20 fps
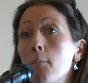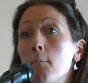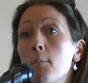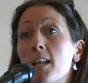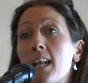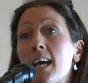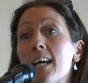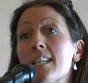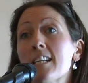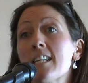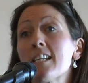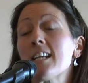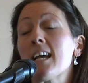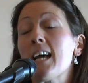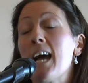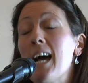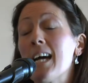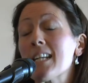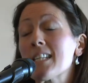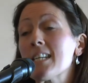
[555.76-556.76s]
But
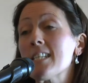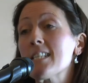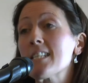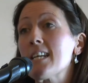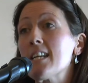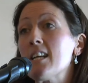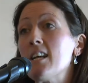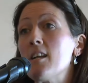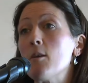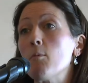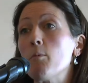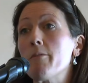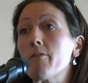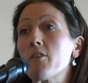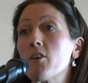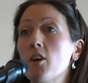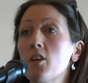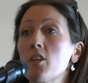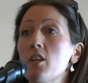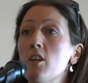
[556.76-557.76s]
as I said earlier,
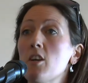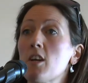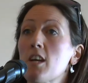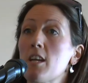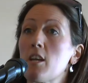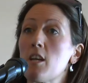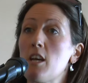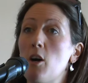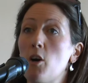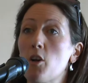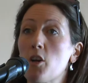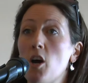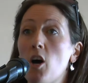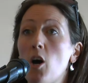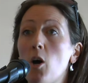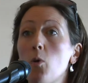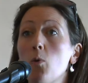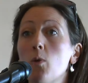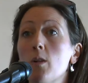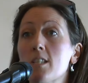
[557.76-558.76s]
we've got to look at it on a
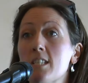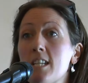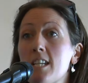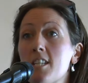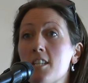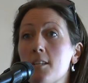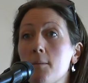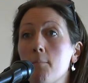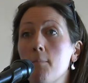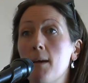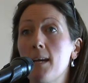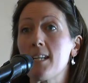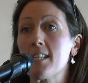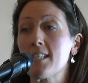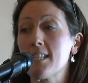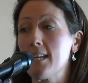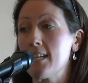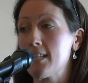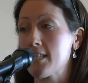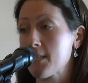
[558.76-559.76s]
whole system
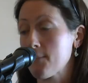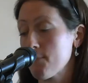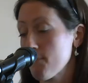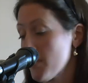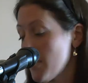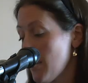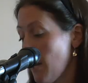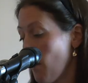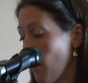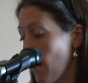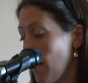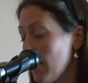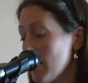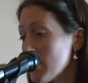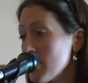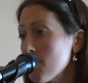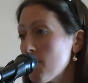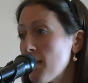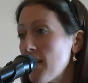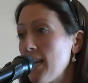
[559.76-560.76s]
basis. So
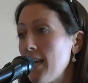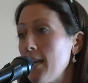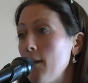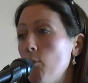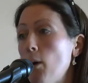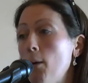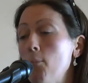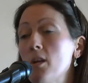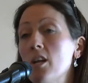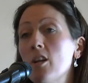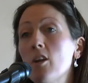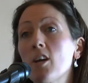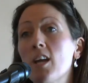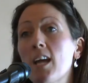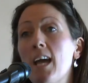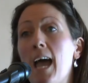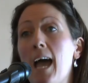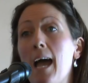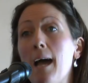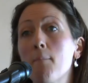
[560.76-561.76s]
ultimately, when we
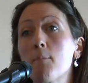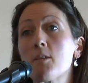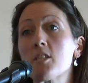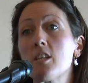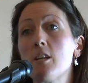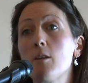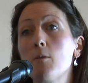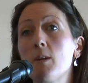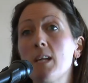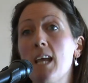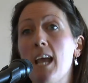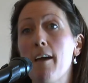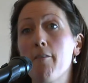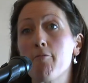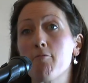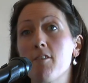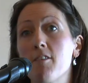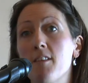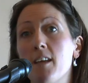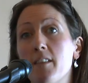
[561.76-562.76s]
look at absolutely
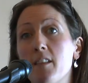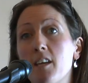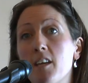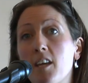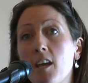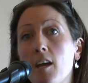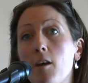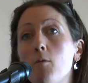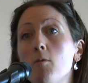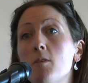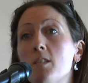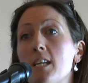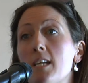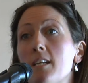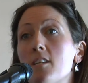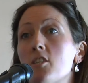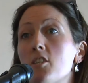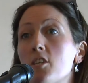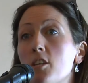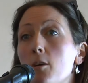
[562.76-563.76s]
everything that goes
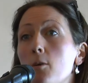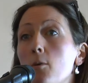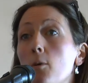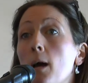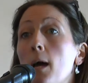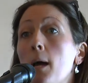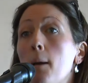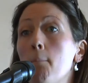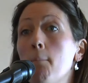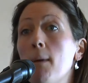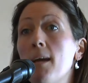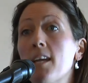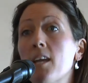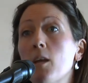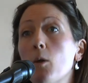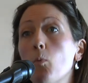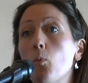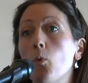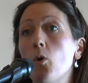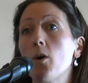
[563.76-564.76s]
into
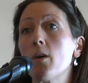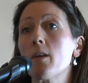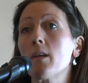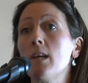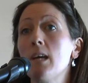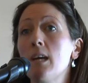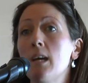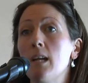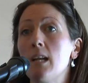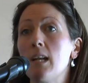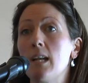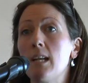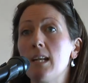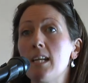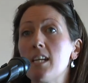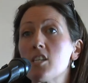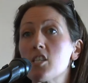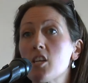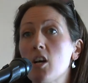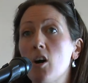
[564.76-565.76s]
making 1
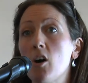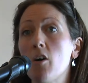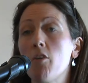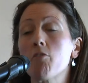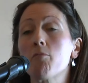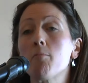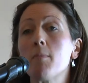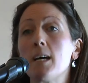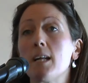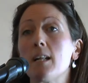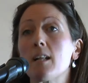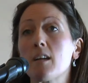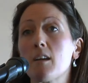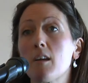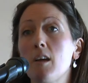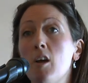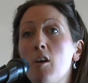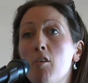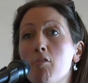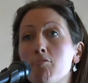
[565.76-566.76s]
litre of milk,
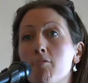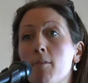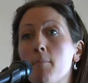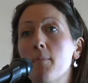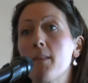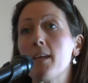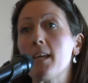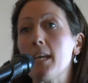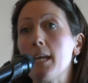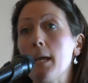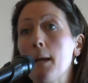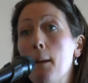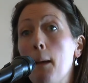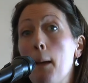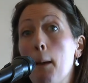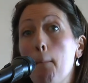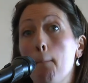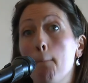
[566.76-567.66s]
from the